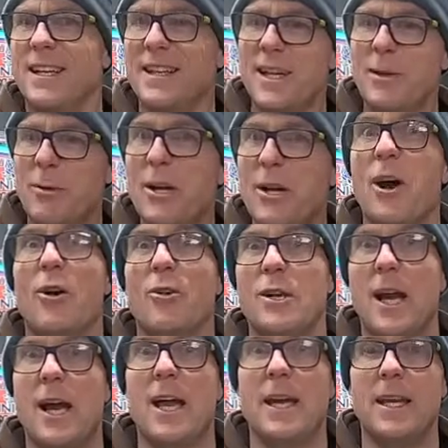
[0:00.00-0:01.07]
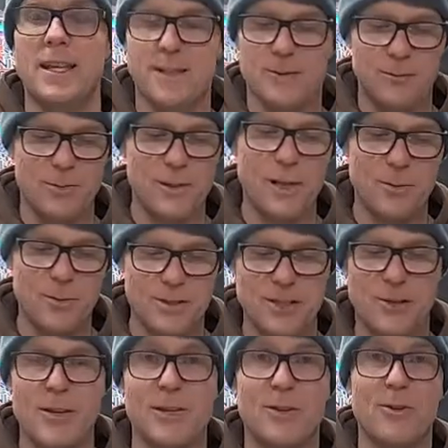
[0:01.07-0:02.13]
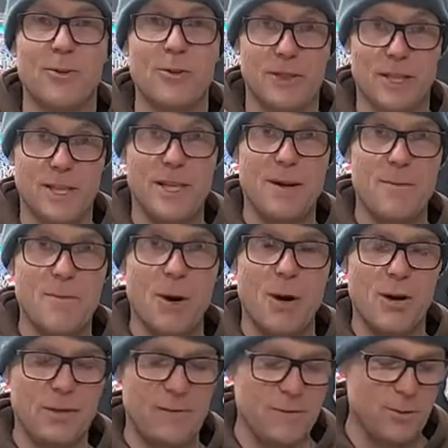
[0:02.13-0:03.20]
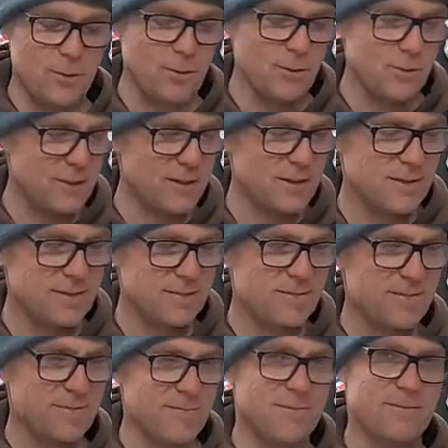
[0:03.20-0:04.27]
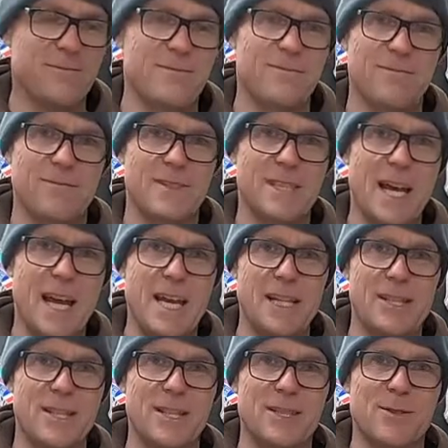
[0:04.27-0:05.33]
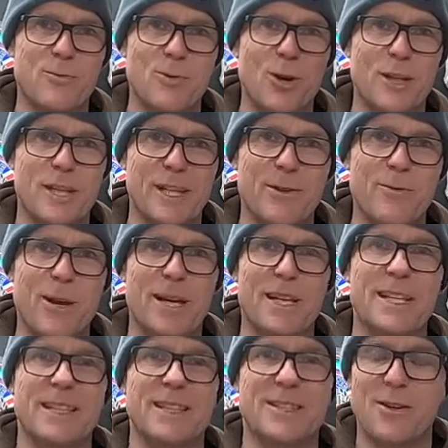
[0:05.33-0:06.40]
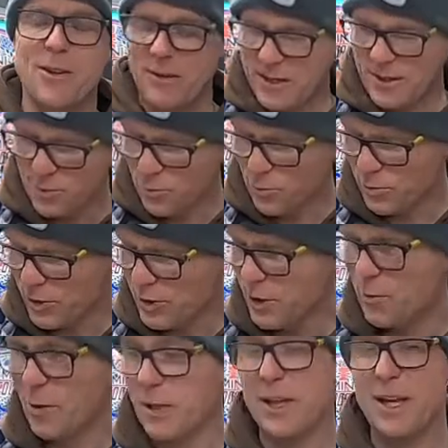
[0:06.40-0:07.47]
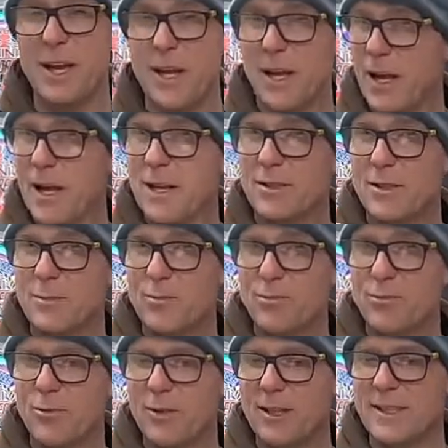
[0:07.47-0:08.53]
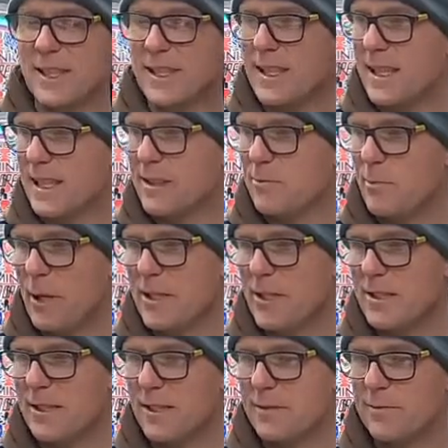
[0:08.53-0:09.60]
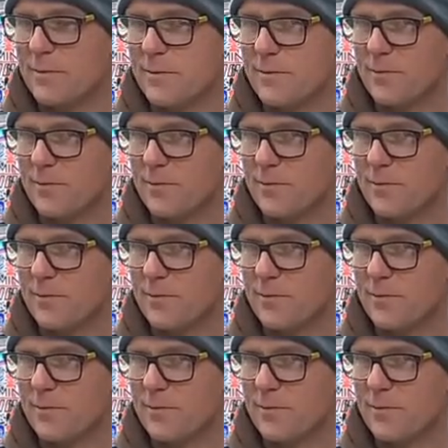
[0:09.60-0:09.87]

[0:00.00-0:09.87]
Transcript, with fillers: then I went, okay, we know what's going on. My fuel gauge isn't working correctly, so I've had to order a new one. Surprisingly expensive.